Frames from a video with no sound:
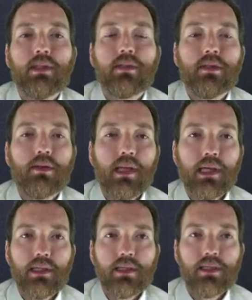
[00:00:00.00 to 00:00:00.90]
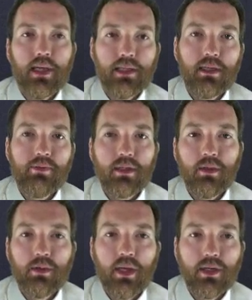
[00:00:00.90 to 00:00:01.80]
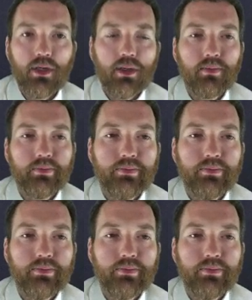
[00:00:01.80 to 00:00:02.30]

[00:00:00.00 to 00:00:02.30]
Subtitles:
and turn that into scientific notation.